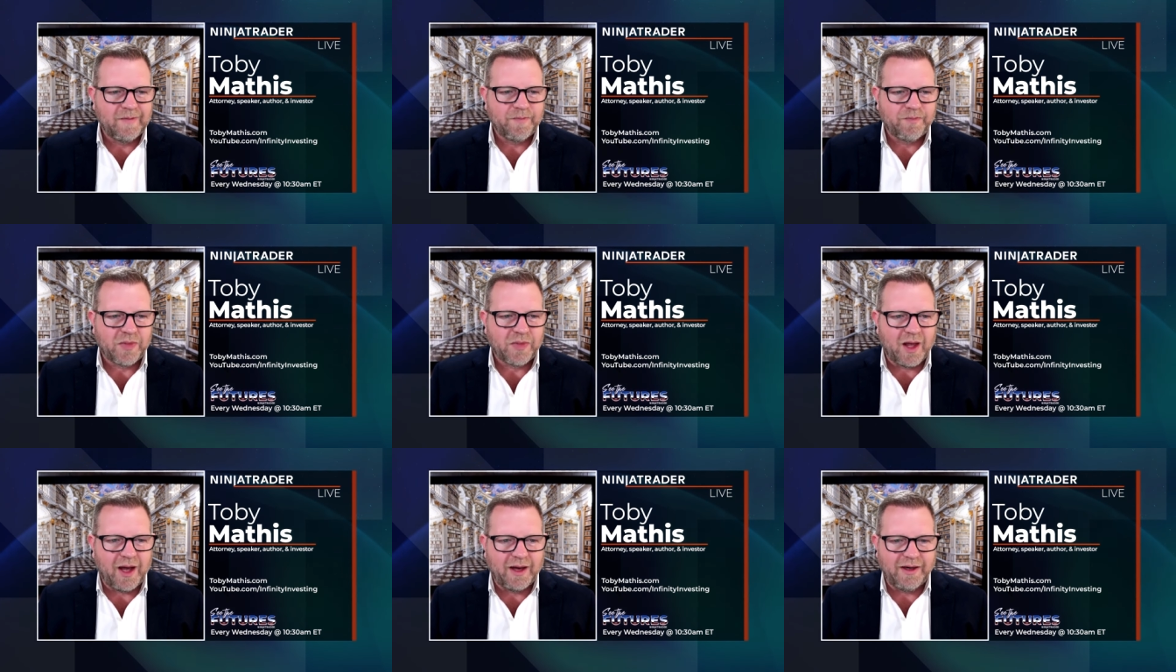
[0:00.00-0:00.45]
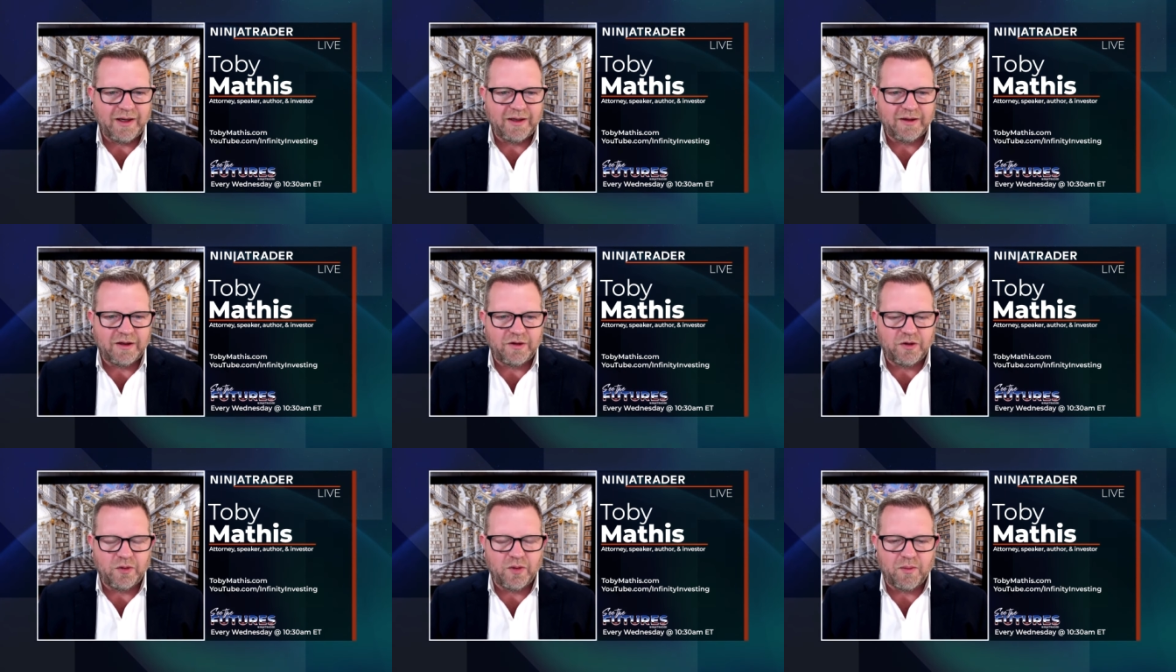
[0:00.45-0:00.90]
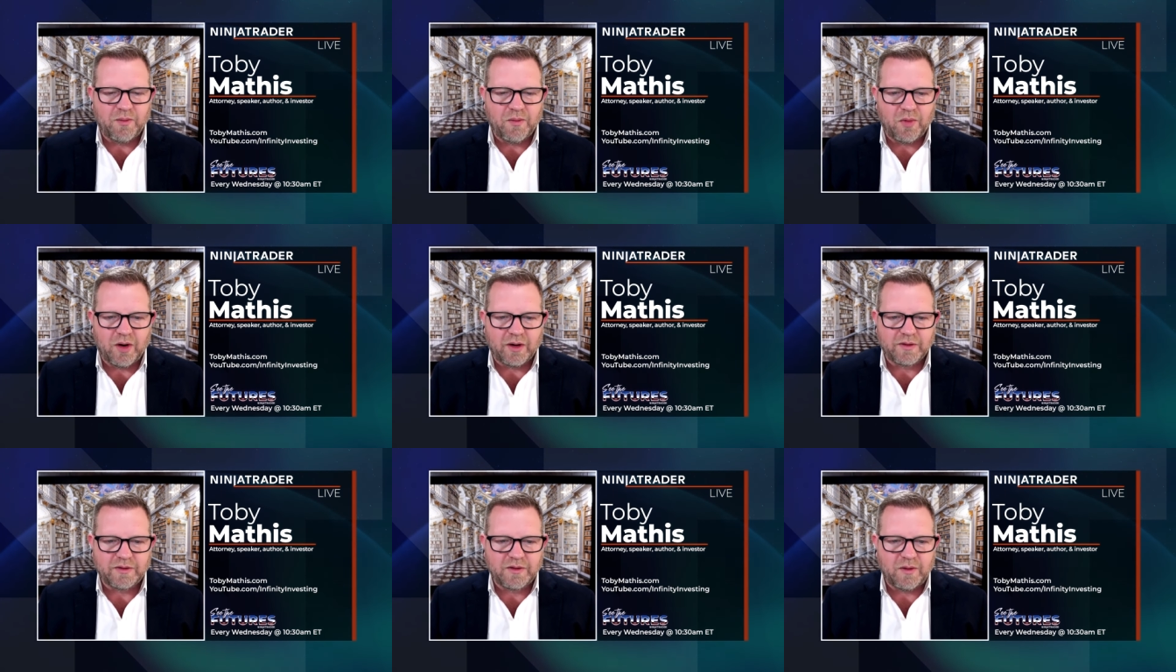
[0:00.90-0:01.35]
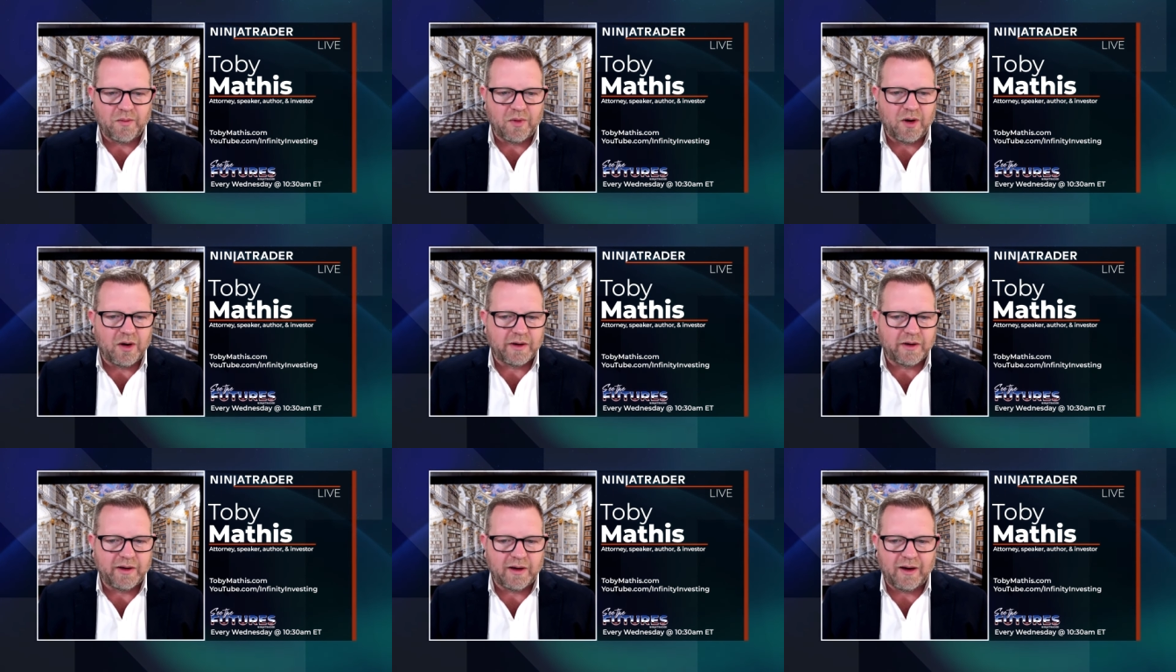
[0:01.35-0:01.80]
I need to do a mark to
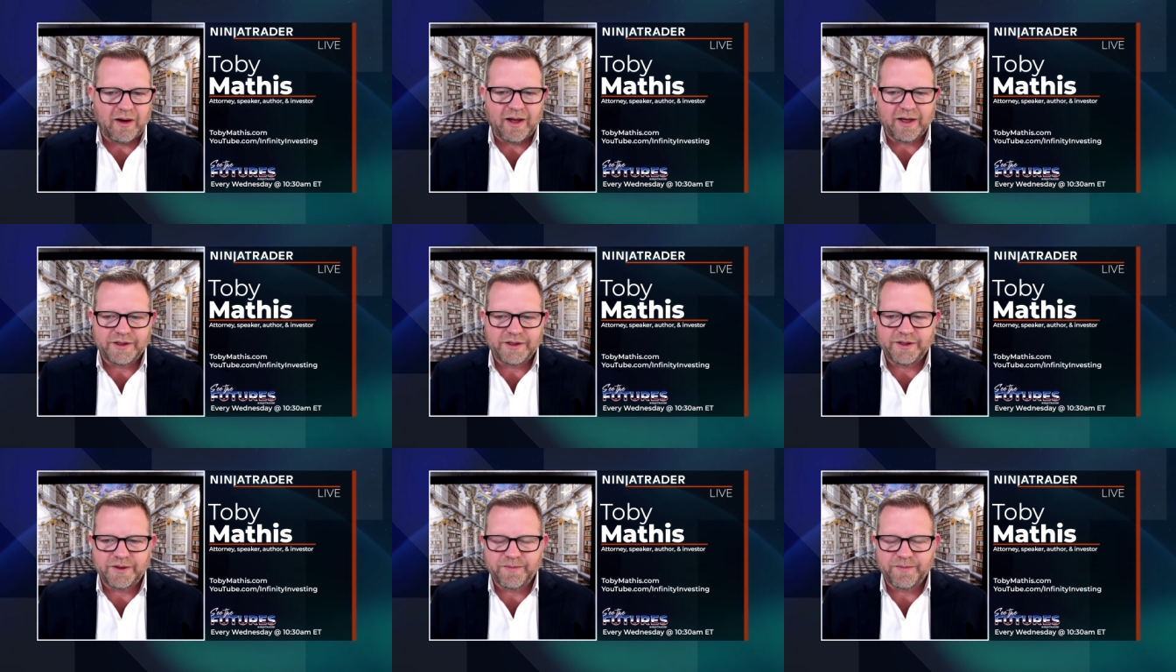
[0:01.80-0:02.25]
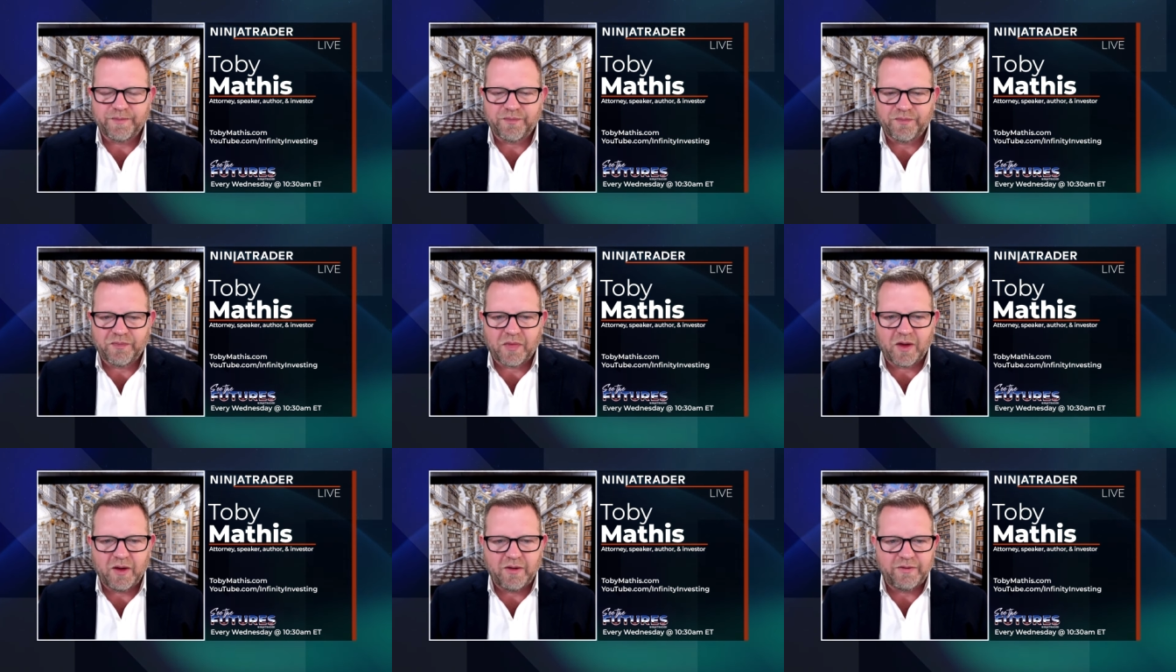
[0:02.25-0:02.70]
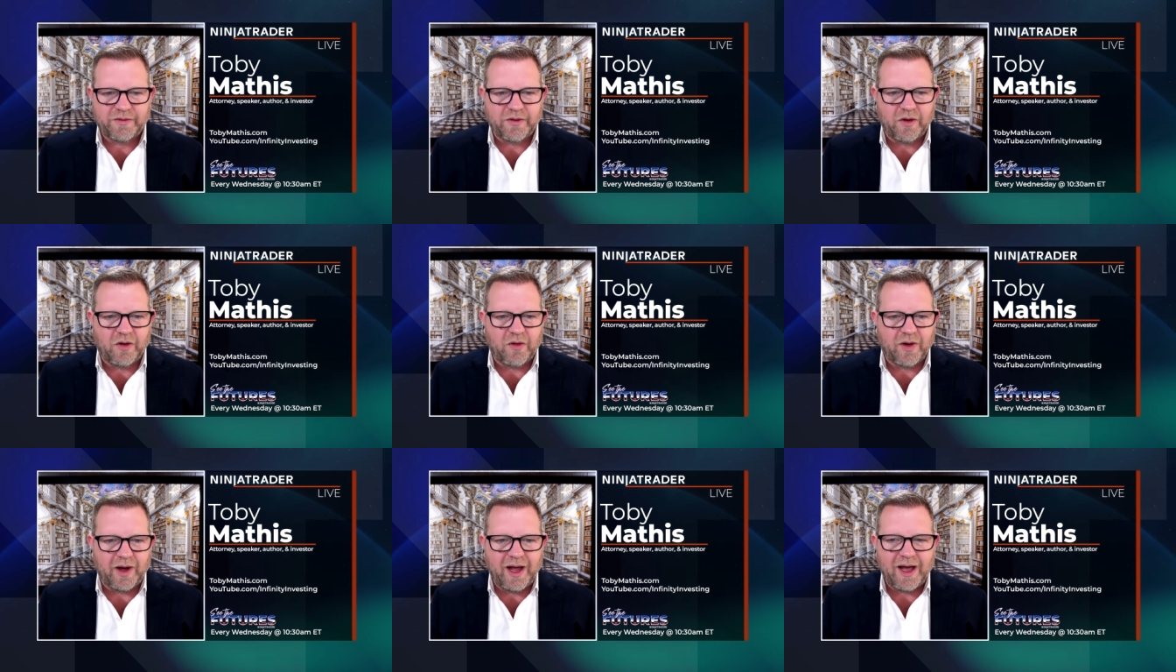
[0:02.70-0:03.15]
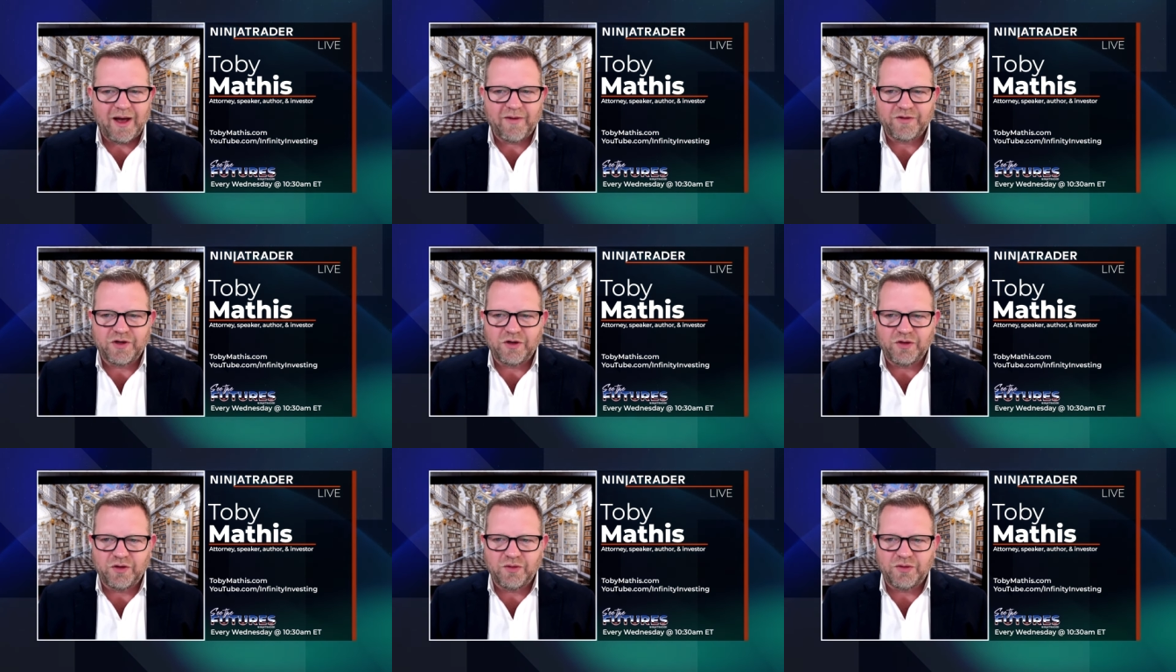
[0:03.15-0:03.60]
market election. So I have
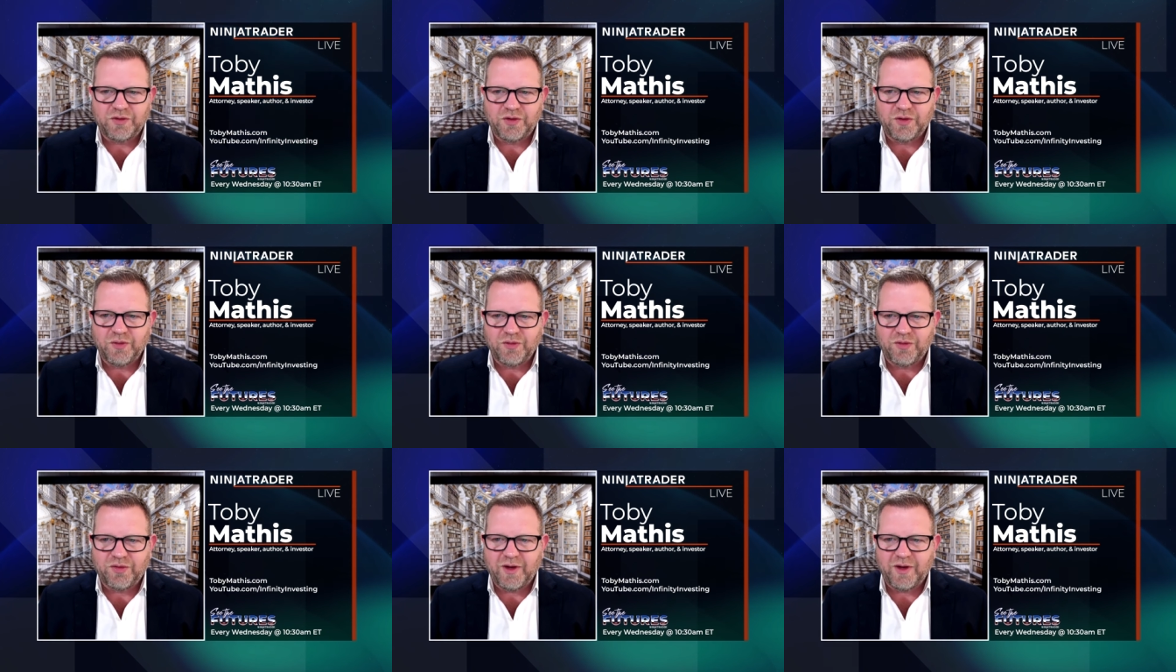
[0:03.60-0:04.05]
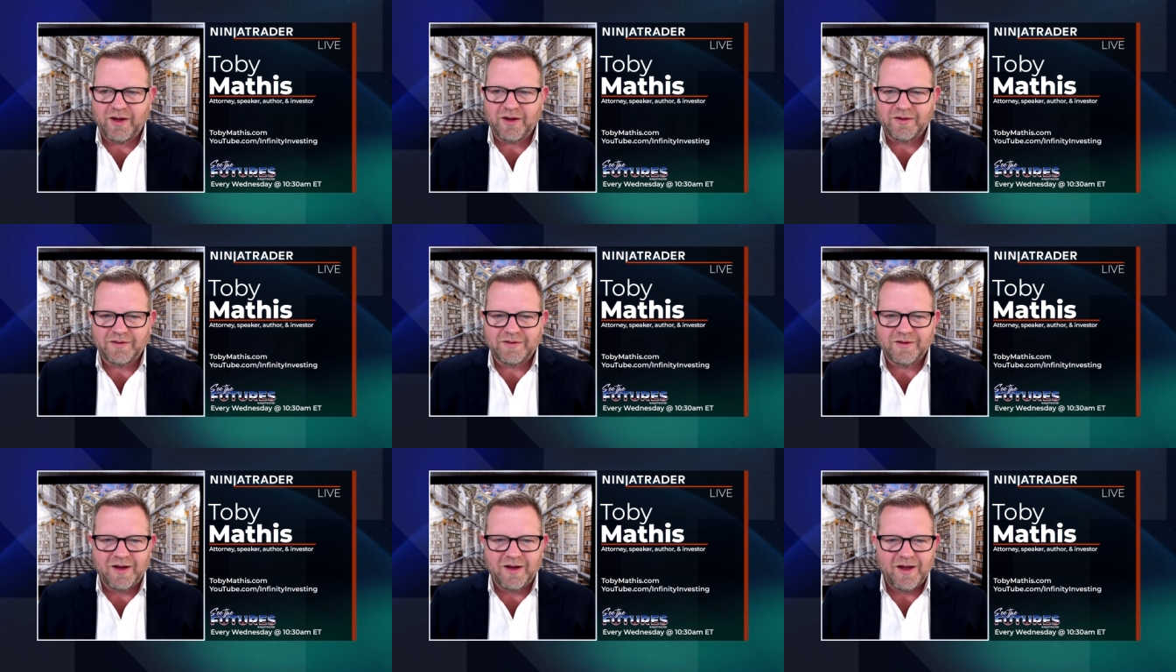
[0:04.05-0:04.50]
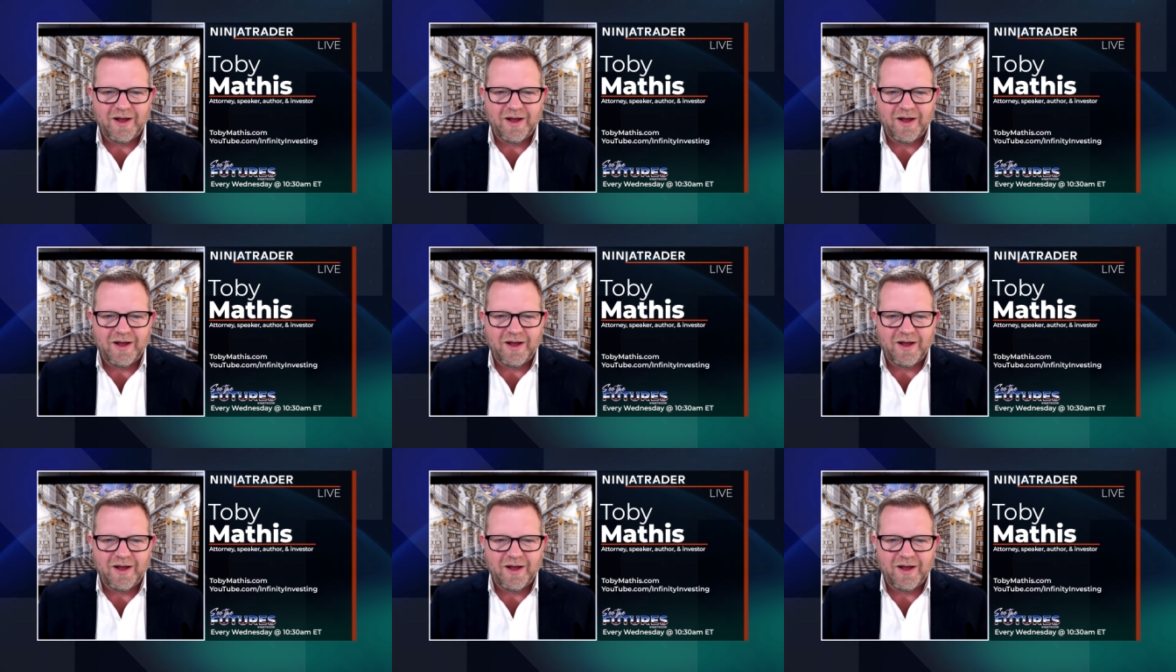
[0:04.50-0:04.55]
to do two things.